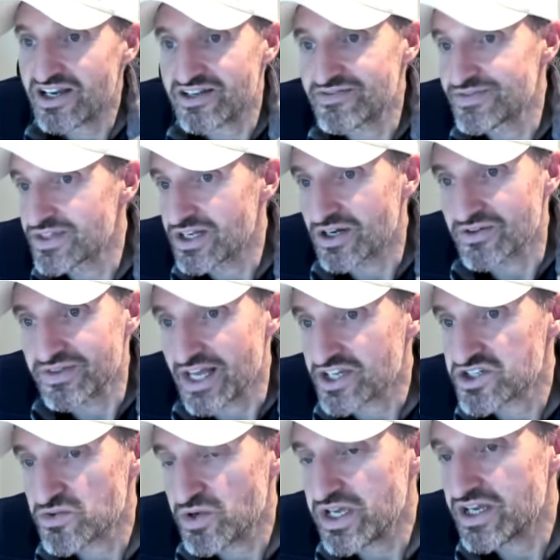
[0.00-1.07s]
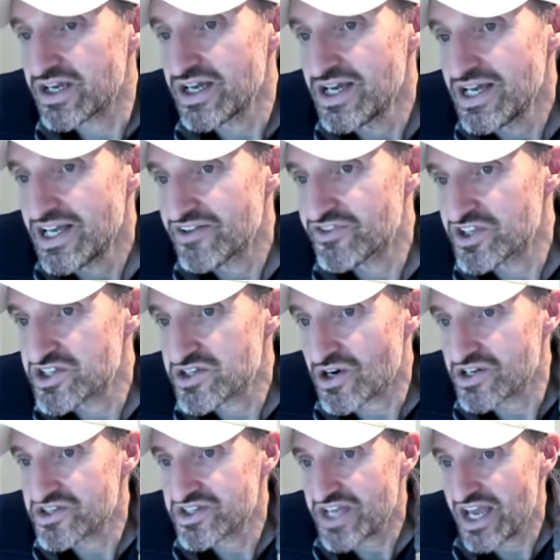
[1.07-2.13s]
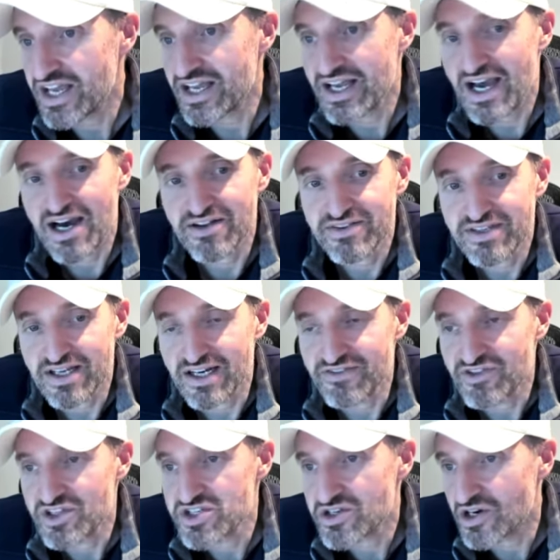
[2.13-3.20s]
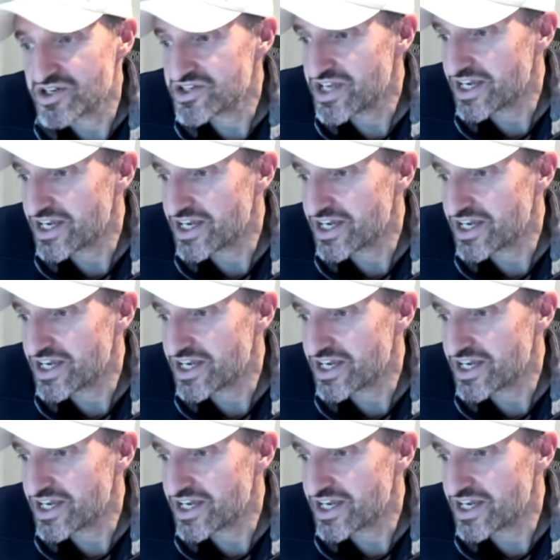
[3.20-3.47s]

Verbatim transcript: And you know, next week, if it starts taking out, uh, if it starts